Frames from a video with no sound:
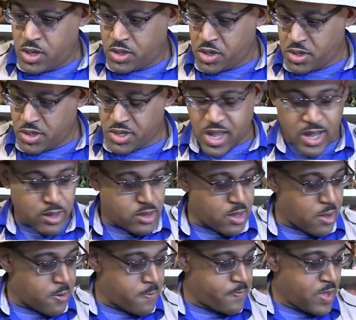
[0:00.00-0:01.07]
Okay,
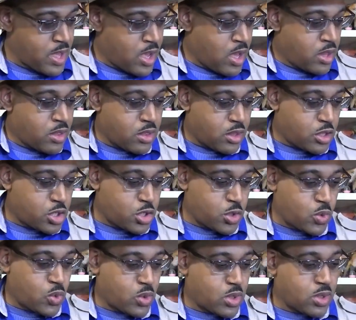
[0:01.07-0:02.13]
so
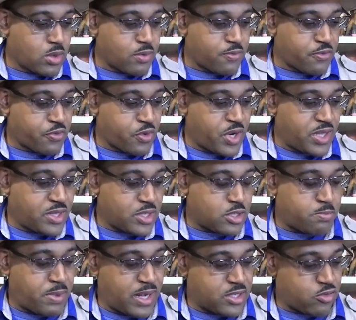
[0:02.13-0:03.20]
to free this
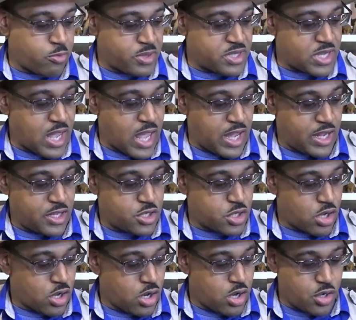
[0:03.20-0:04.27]
beast from its cage,
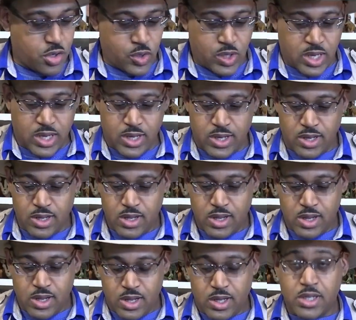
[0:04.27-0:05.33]
all you need
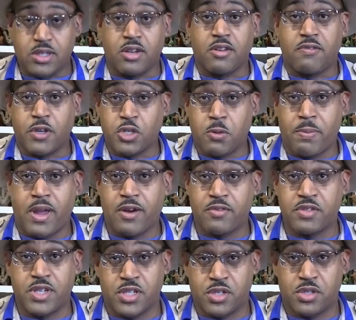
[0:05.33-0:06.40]
is an official pair of
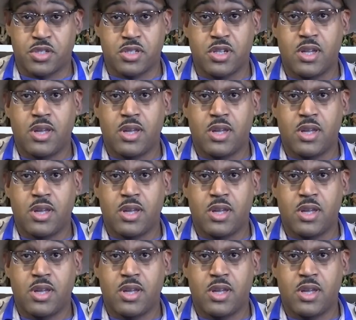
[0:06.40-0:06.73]
scissors.